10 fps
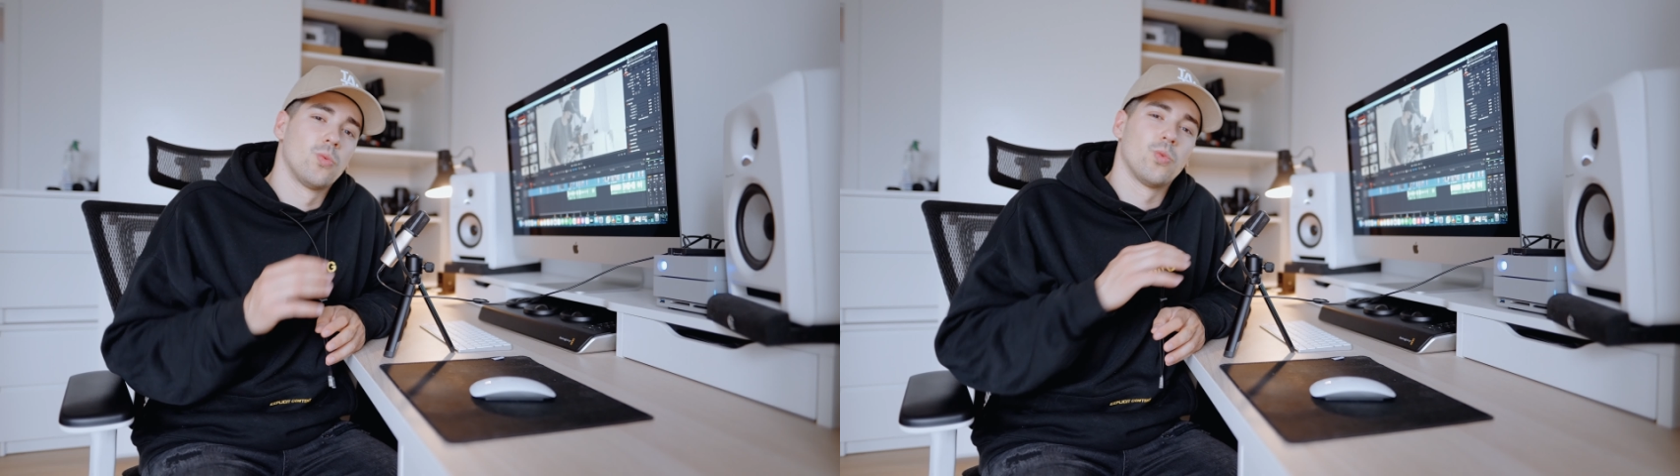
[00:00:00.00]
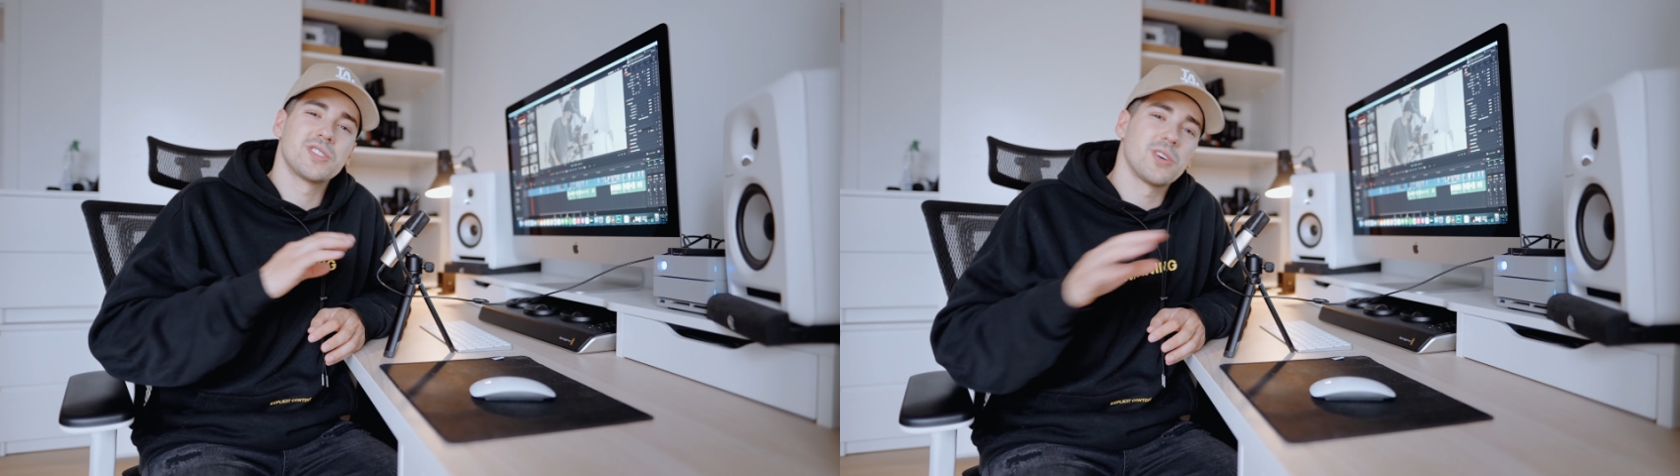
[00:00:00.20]

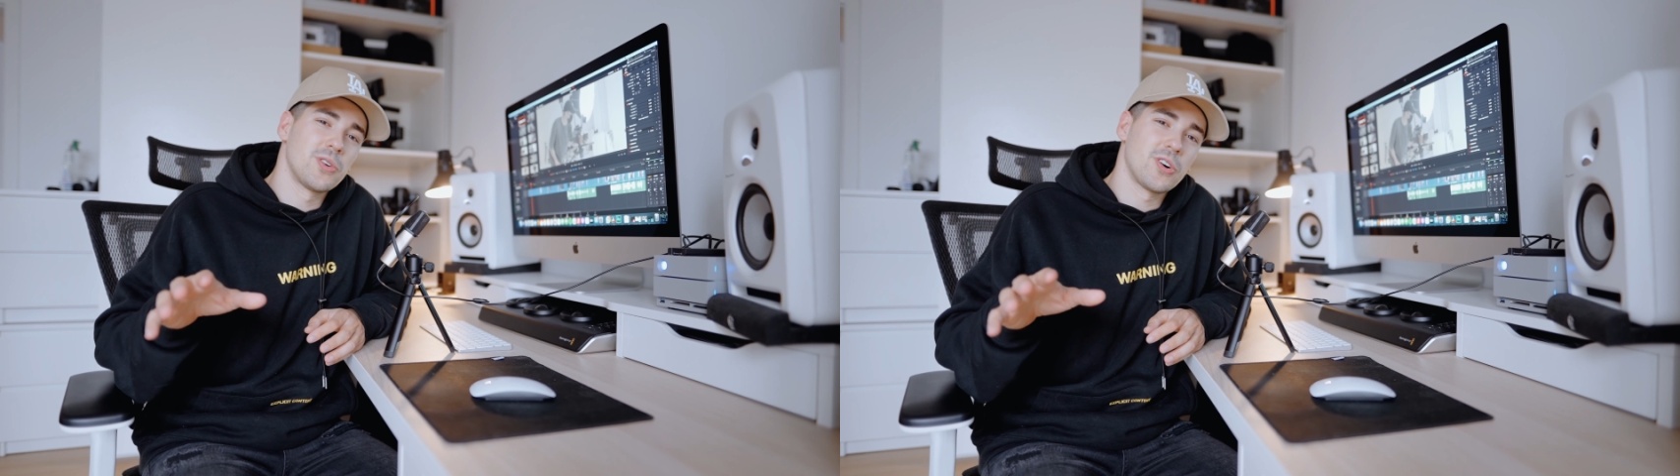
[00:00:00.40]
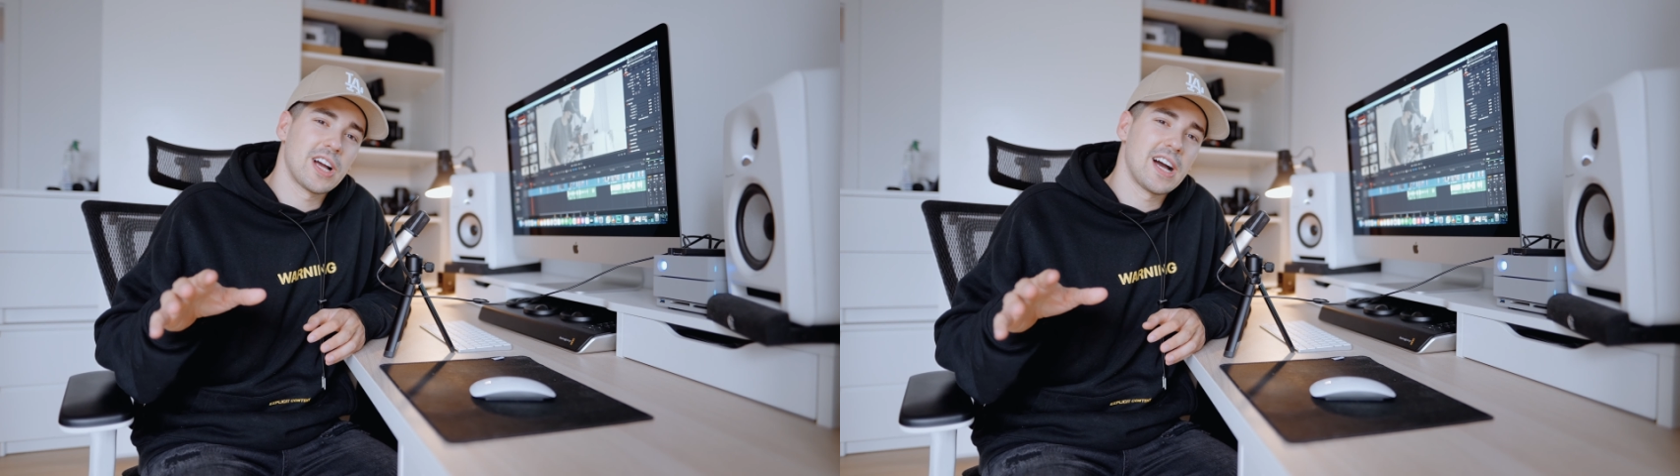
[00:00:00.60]
What's going
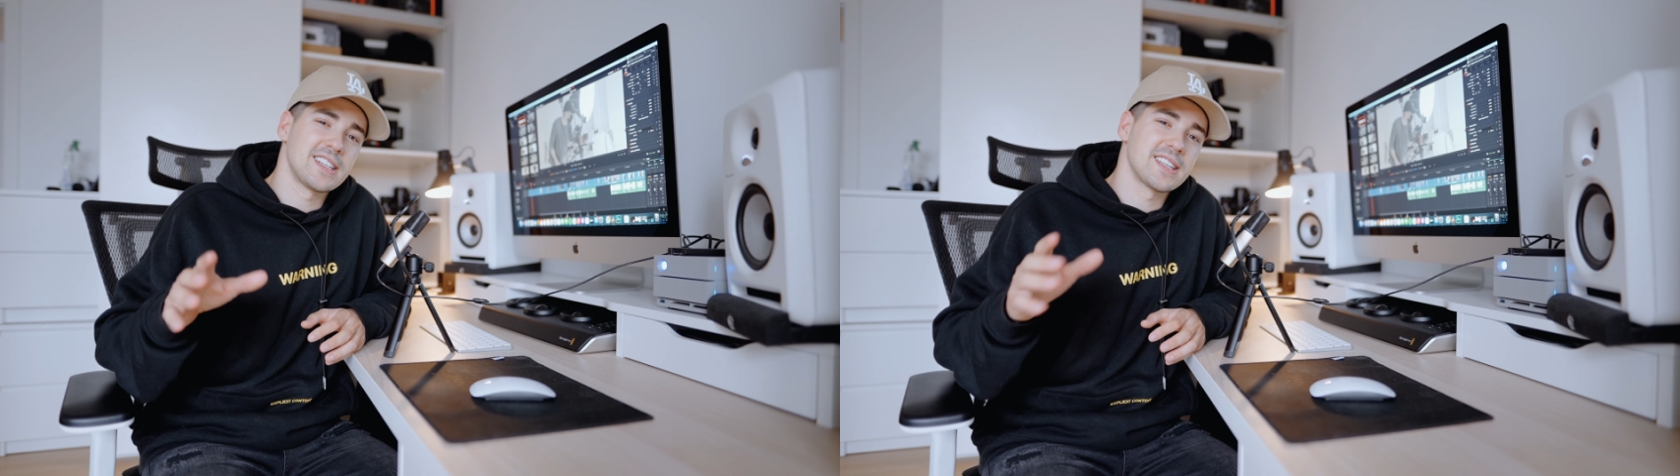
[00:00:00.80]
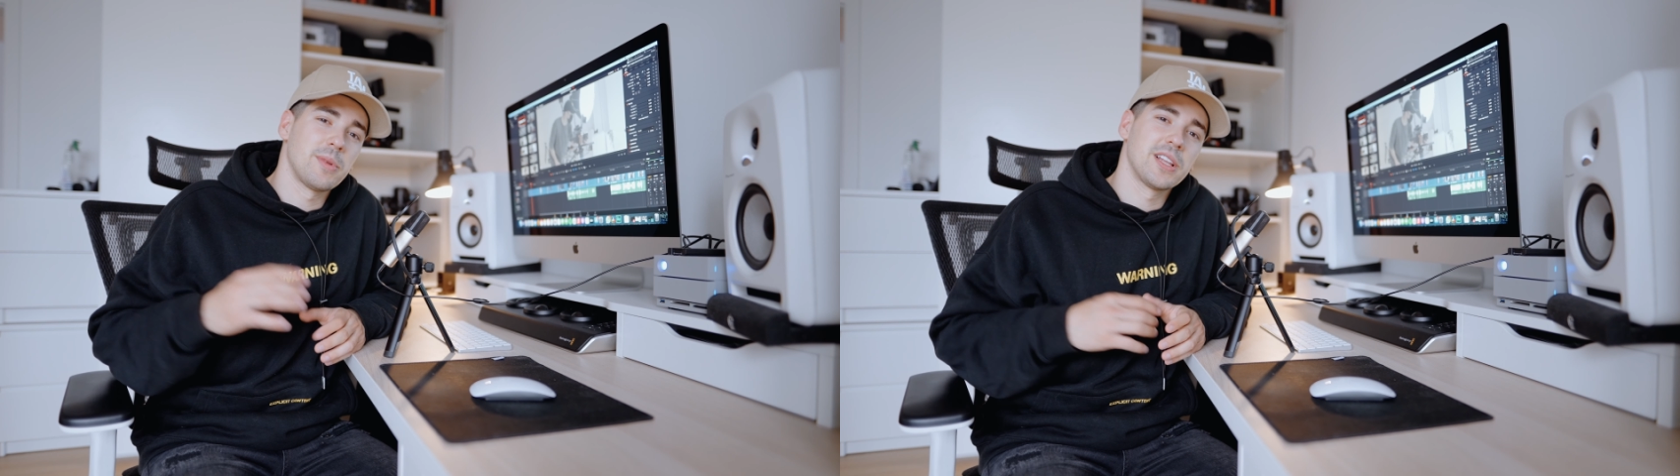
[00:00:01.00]
on,
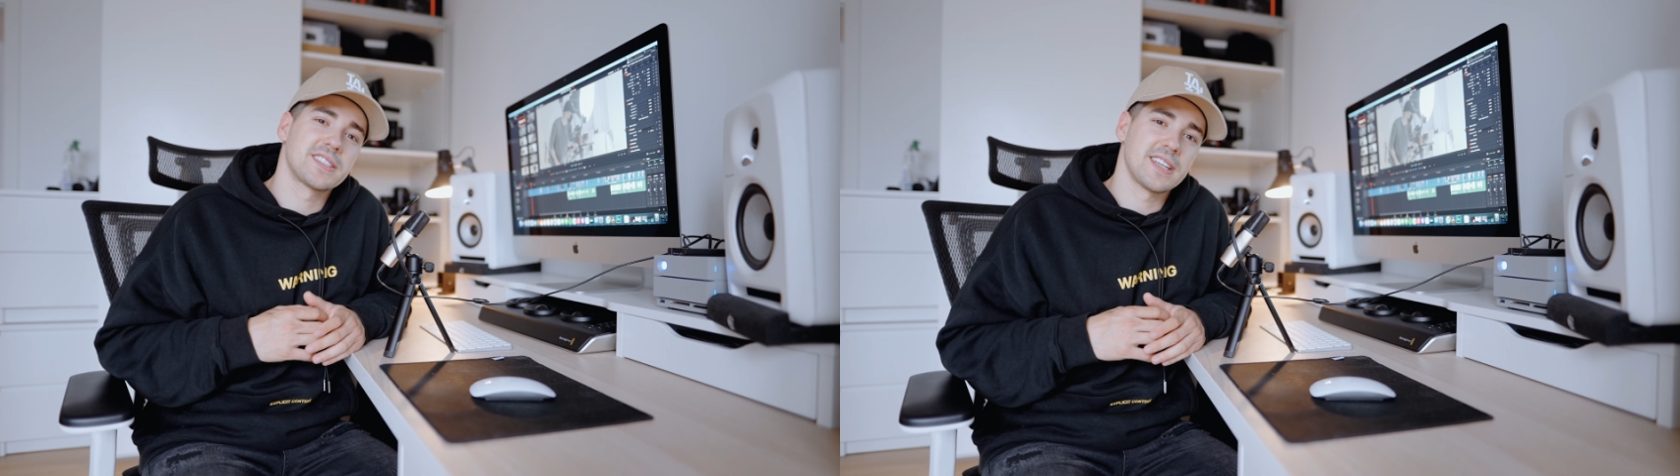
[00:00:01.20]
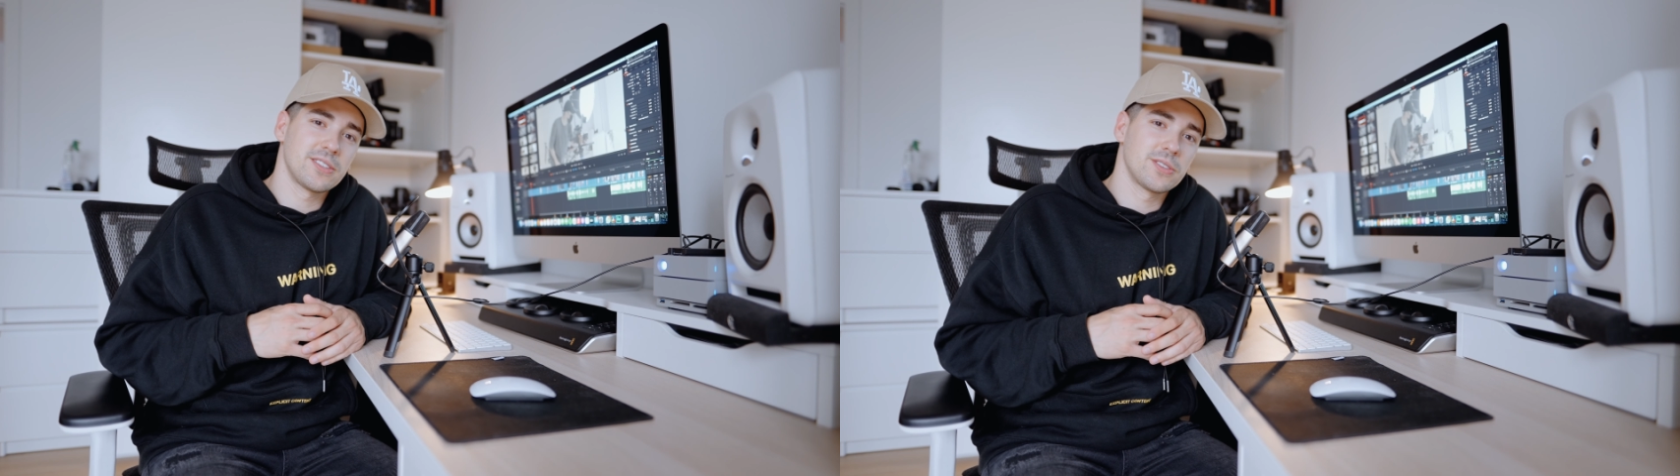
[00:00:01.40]
guys? I'm
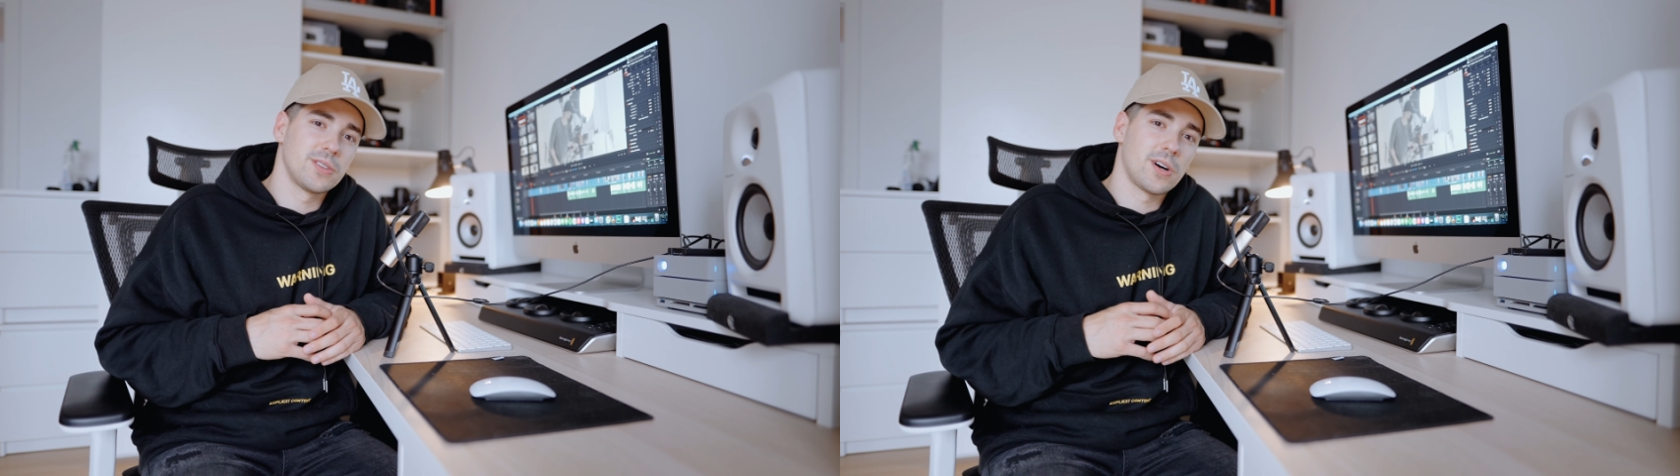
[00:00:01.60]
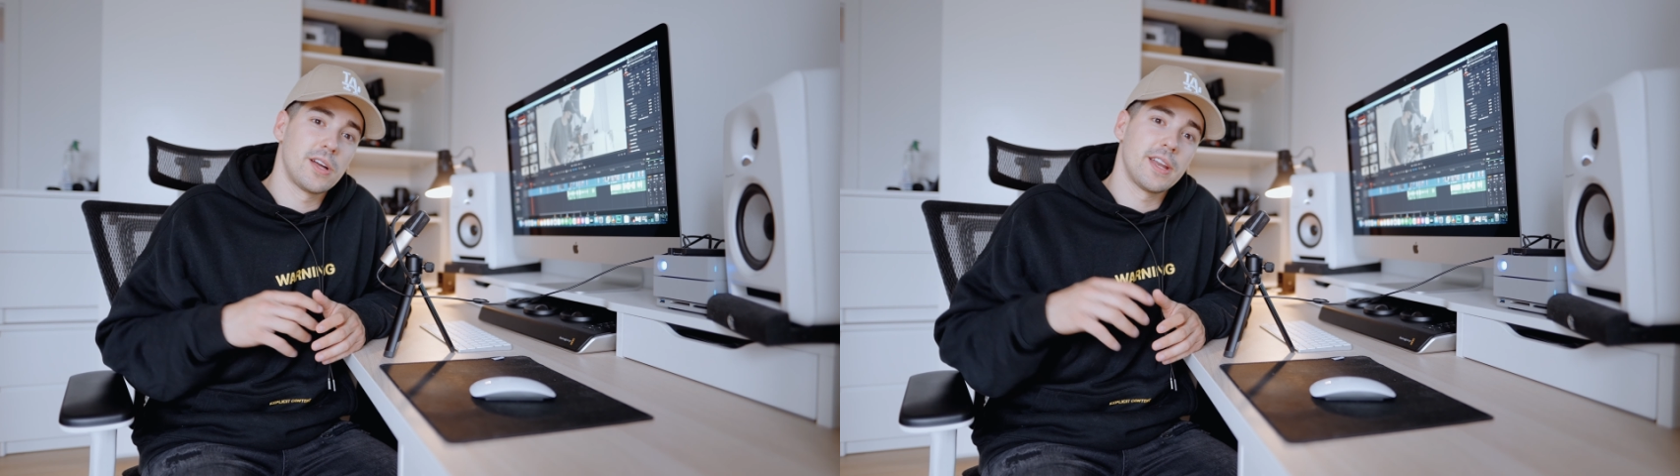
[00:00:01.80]
Alexandru Don,